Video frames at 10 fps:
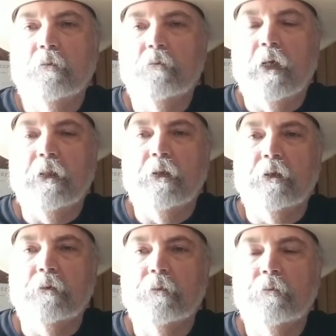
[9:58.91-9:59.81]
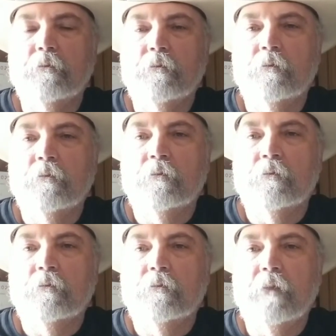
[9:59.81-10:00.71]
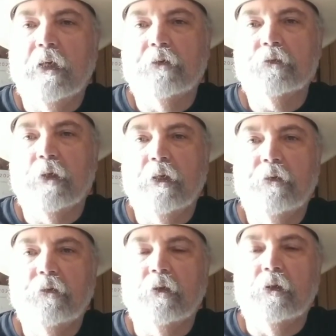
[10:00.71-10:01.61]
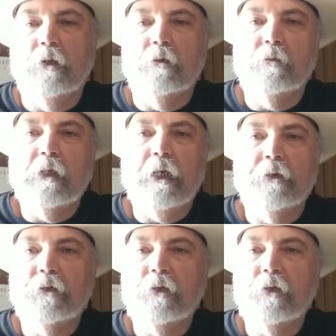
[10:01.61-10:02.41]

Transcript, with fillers: by the x-rays and the CAT